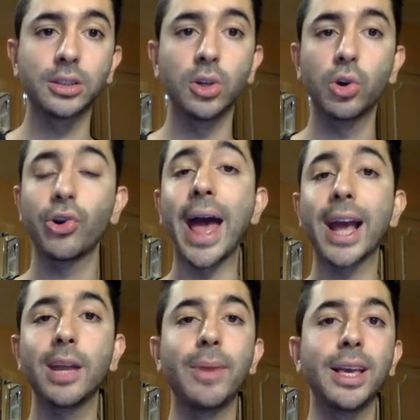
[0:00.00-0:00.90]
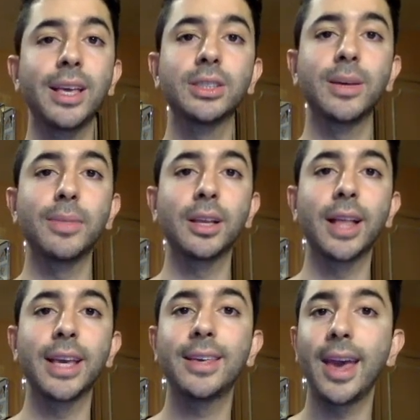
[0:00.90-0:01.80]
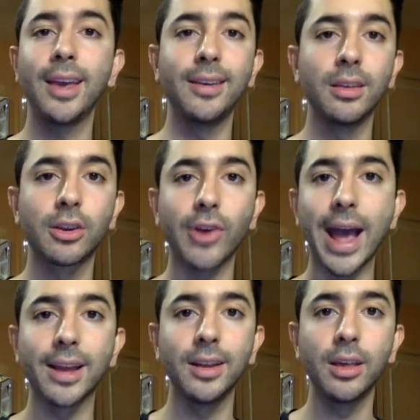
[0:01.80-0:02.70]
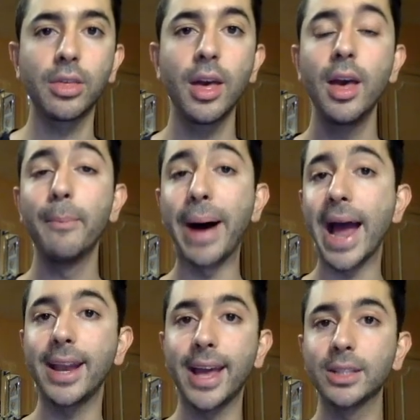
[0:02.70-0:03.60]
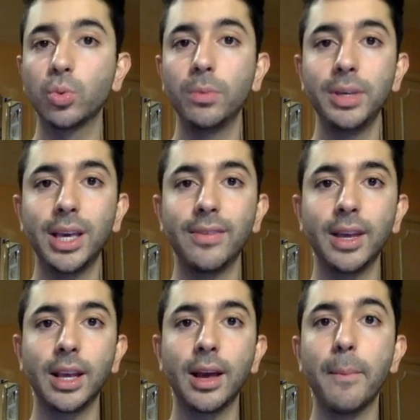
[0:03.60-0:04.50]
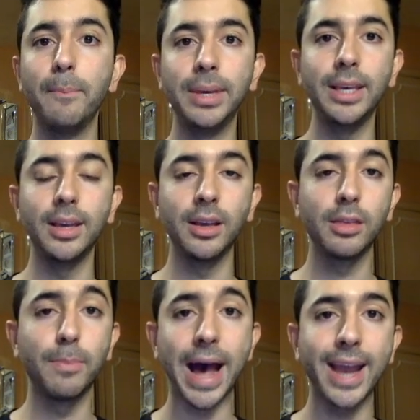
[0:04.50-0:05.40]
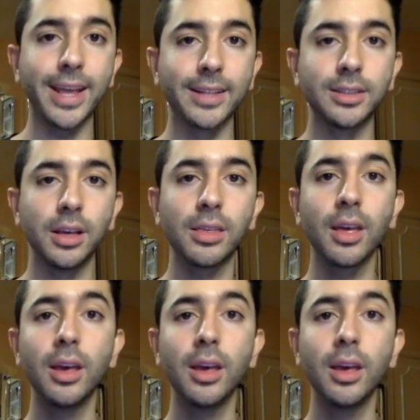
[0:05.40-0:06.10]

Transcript: So Kraken might give something like KETH, Kraken ETH, Binance will be giving BETH, Binance ETH.